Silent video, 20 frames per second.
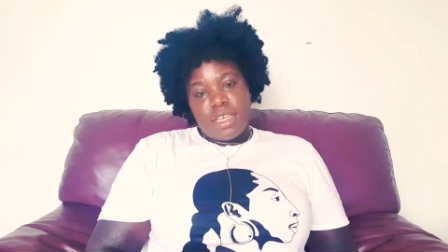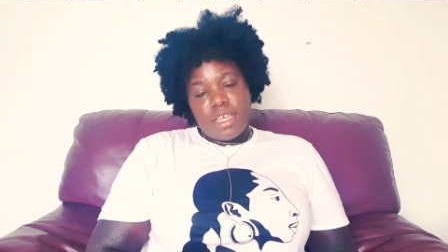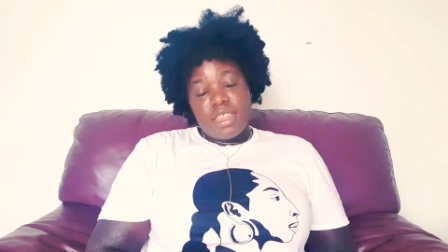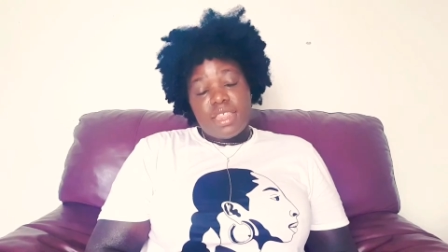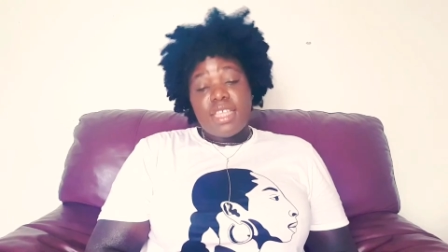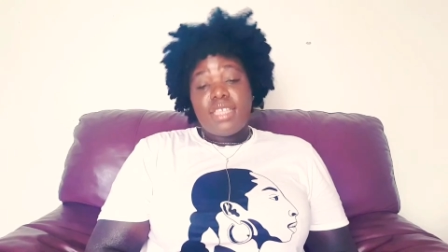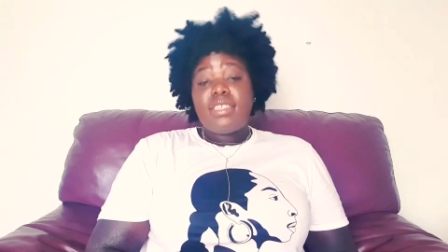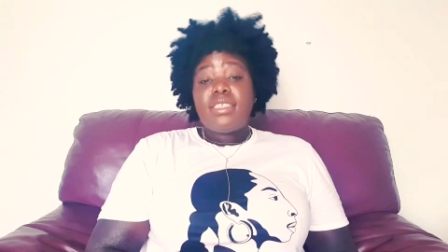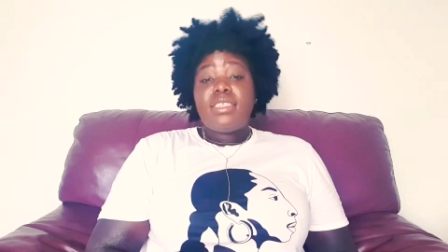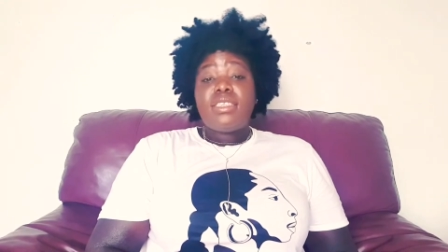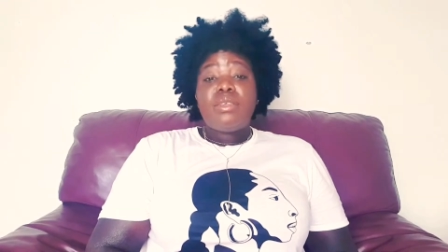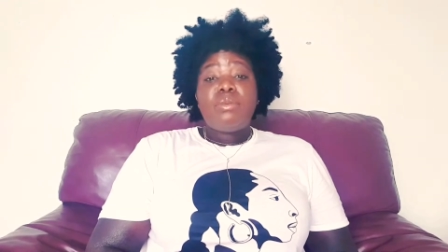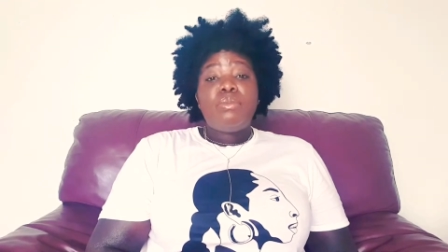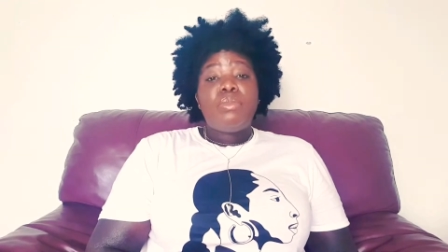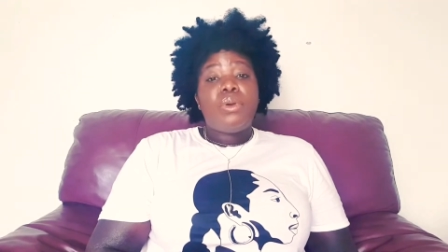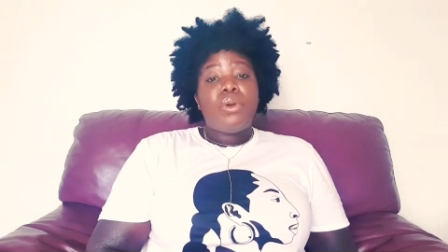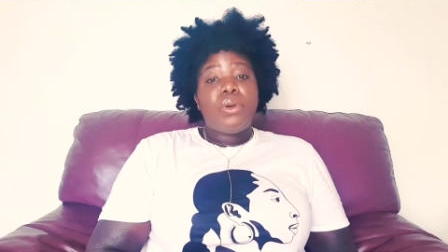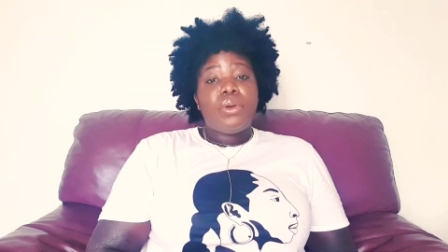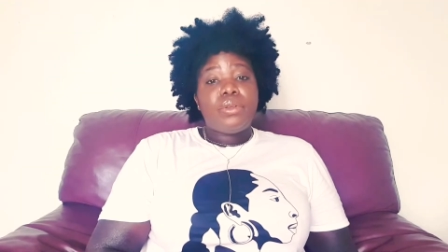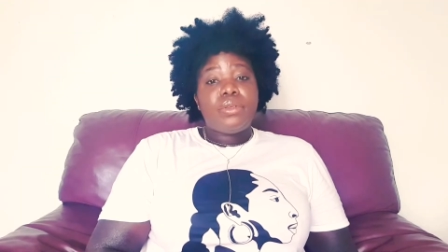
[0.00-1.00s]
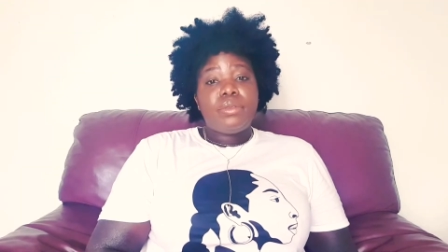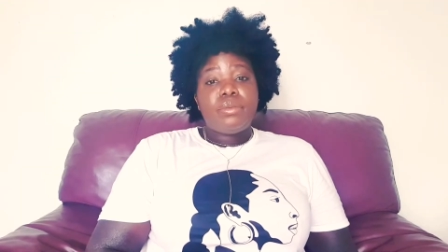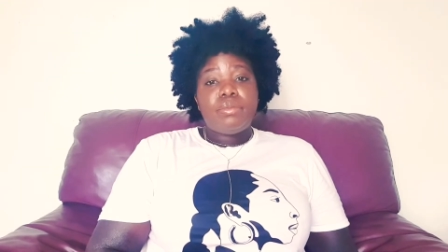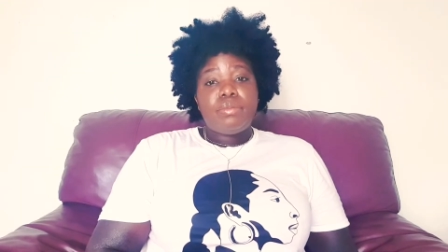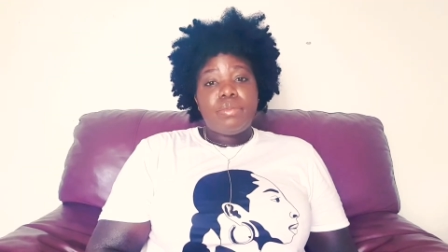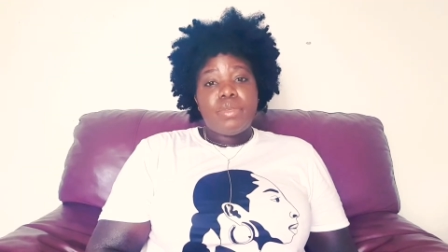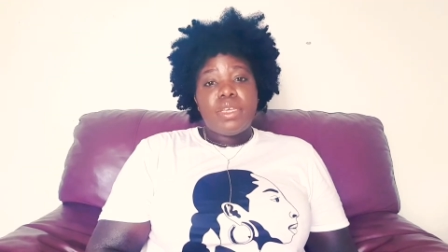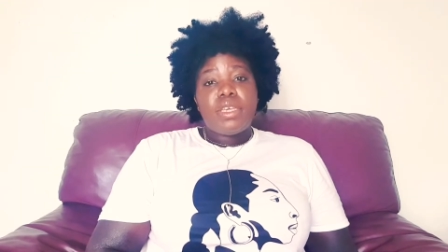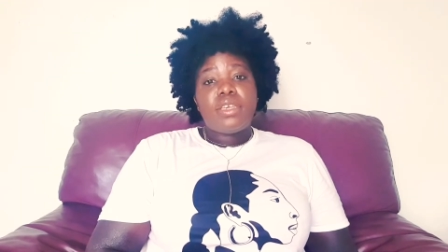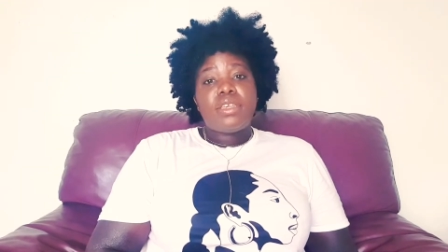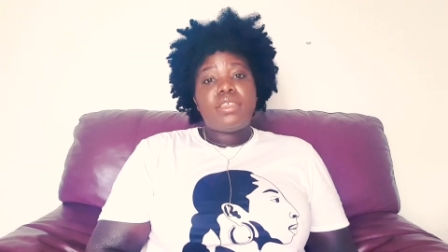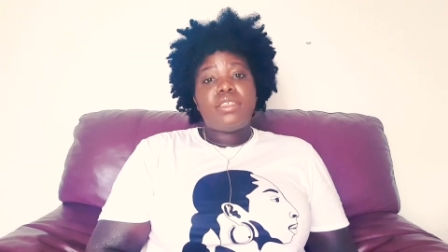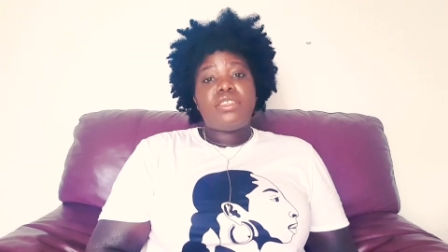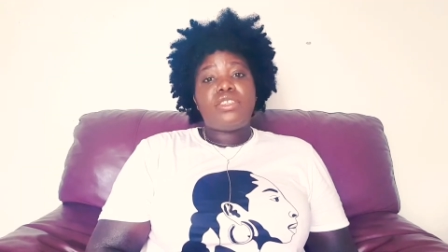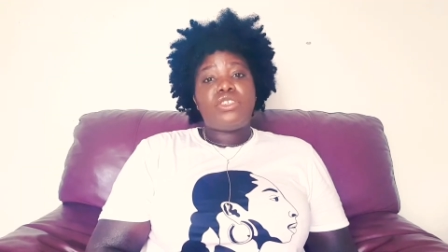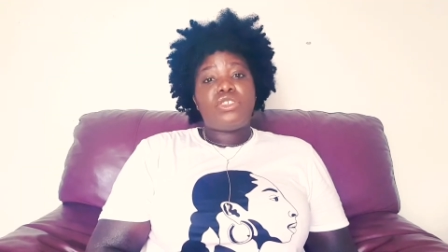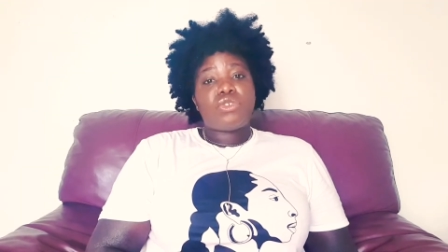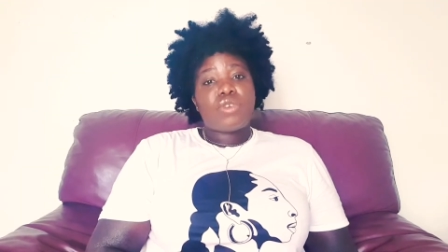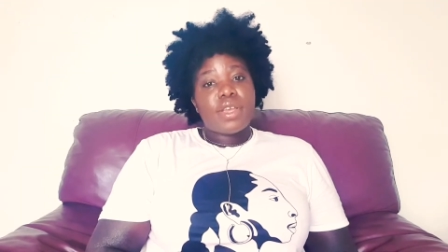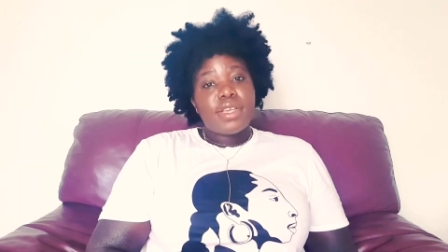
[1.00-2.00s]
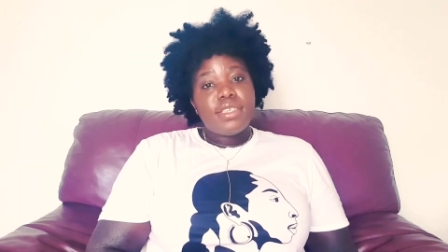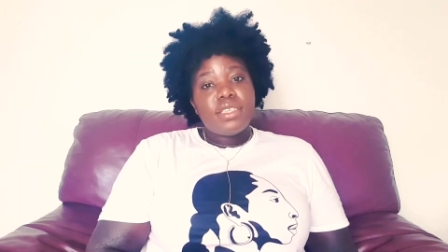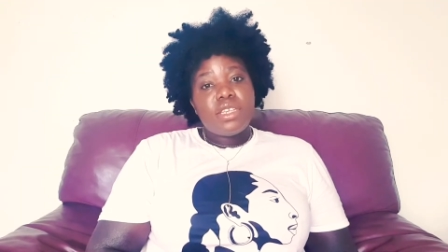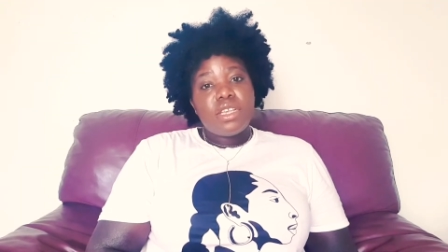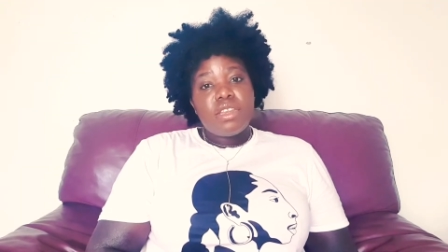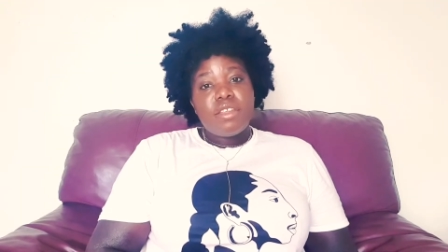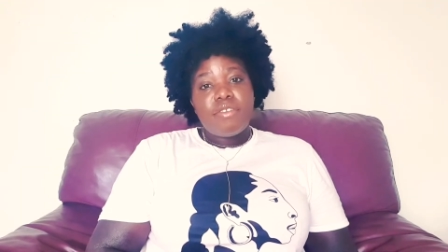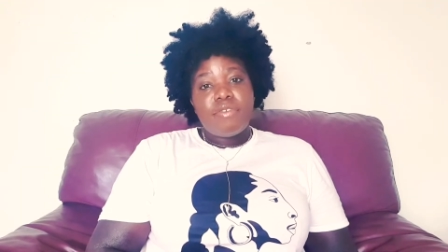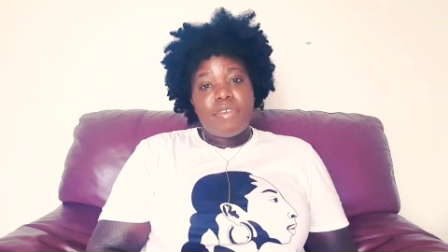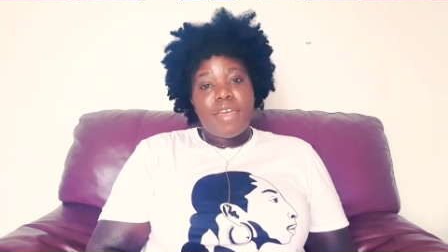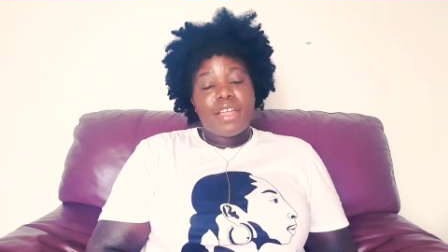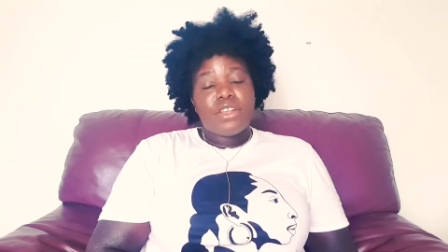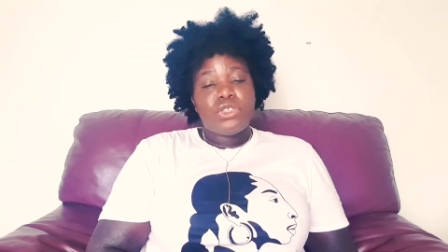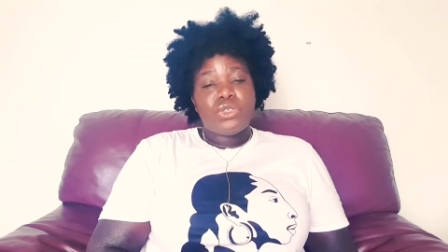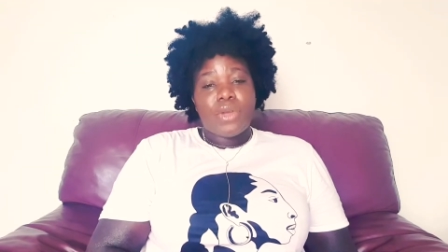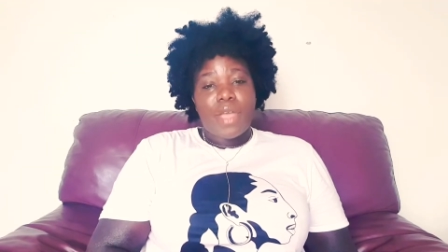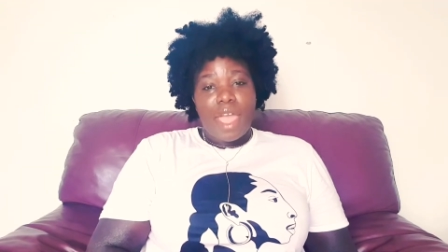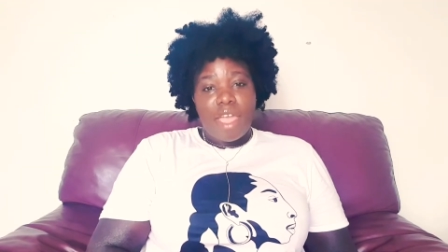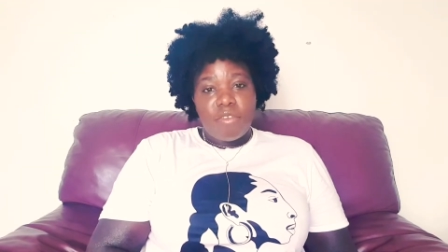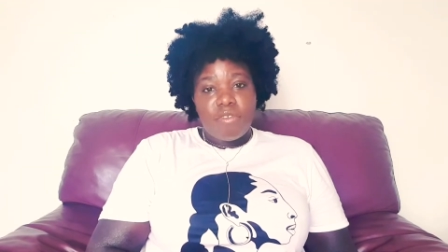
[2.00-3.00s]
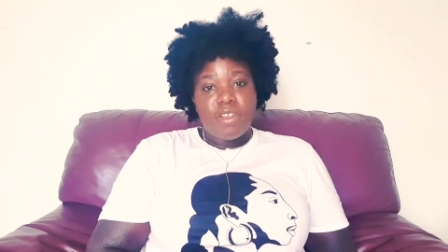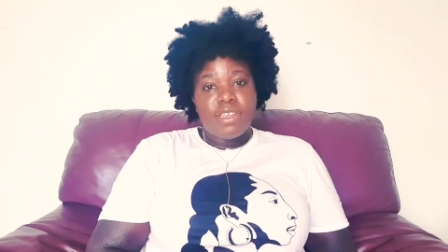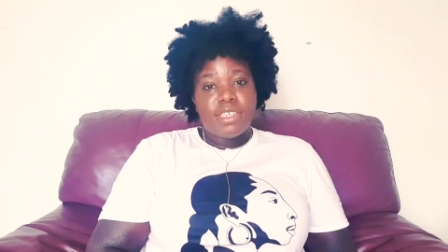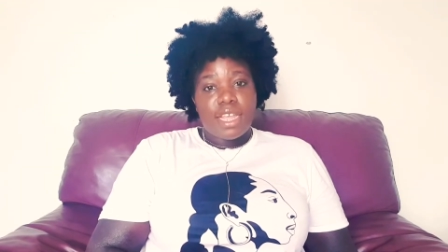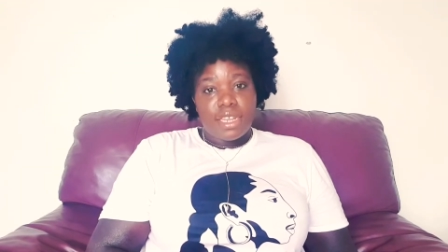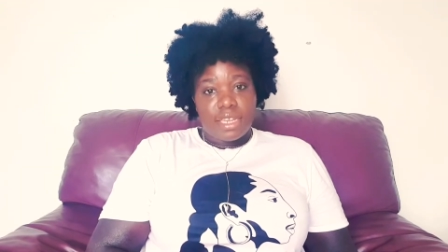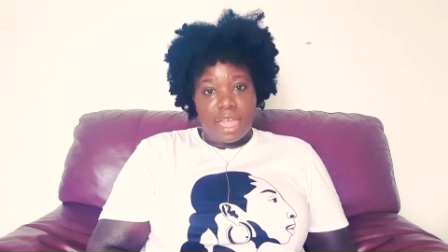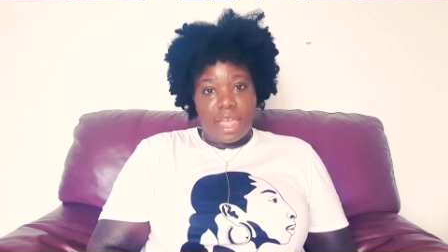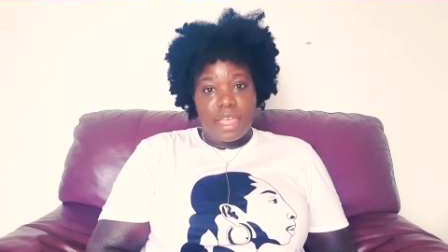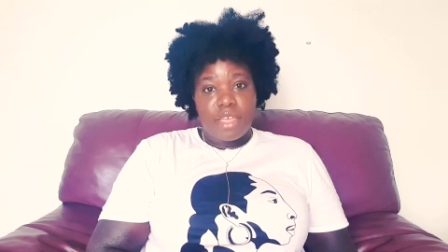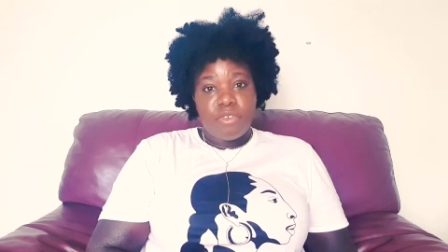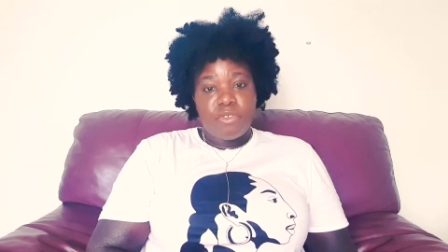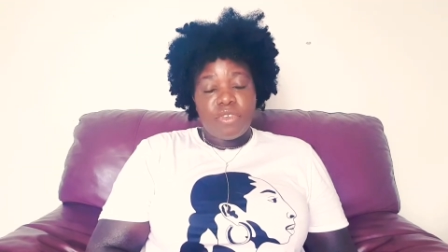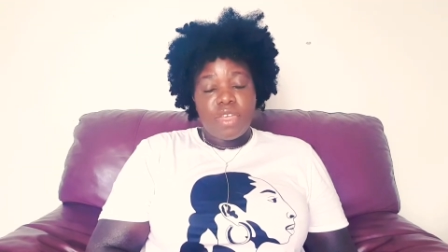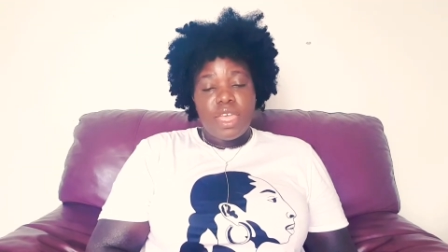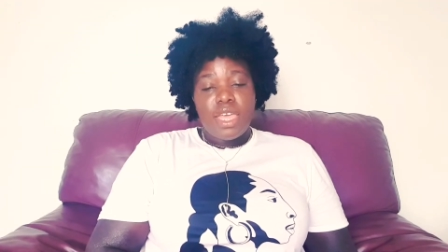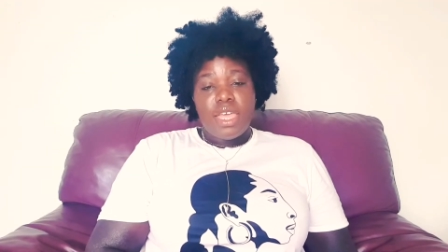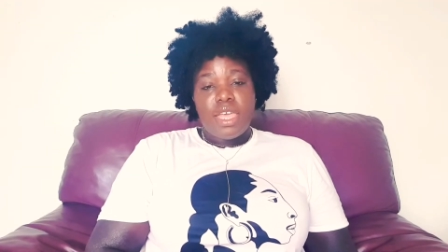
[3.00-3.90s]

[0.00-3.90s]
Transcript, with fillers: This is important because stress can affect your everyday life